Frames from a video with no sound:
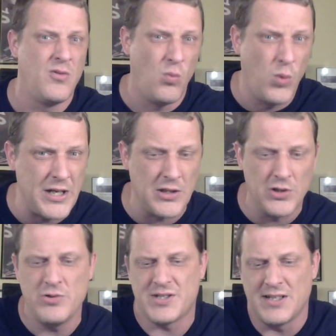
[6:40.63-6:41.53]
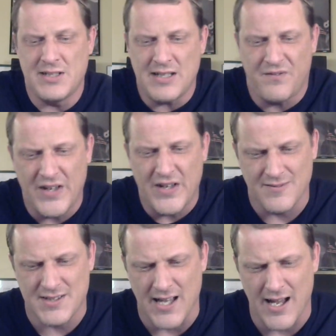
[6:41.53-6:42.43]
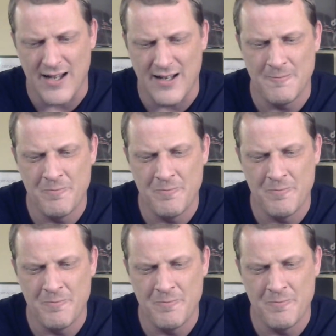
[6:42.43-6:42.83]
What do you lose on the defensive side?